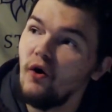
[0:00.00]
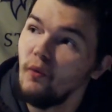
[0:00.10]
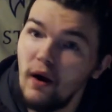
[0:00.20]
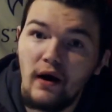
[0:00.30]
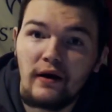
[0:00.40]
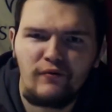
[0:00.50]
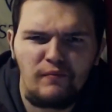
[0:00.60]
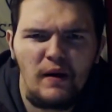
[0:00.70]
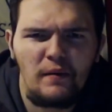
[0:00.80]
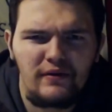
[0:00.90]
Wow, I can
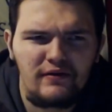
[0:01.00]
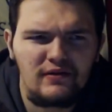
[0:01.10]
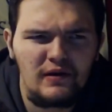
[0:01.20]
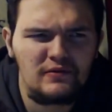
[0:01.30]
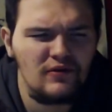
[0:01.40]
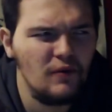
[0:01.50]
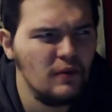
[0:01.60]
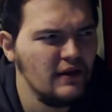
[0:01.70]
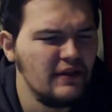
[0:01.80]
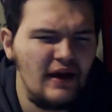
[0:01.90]
remember this episode, but
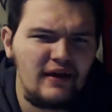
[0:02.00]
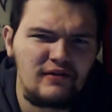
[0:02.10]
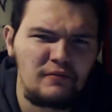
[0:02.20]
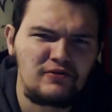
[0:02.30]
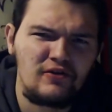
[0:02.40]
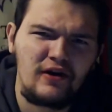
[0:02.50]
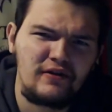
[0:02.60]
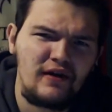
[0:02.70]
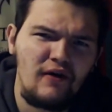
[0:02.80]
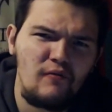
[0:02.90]
I think last episode I could
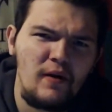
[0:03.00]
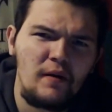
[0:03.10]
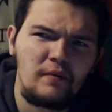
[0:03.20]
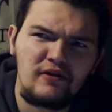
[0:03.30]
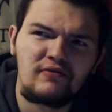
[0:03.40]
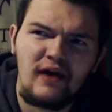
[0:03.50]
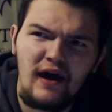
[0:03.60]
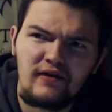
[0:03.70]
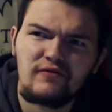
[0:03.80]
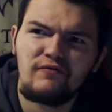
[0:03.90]
not remember the
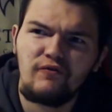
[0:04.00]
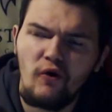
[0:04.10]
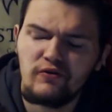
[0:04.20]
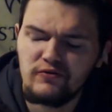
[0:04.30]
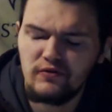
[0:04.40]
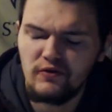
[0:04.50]
task force.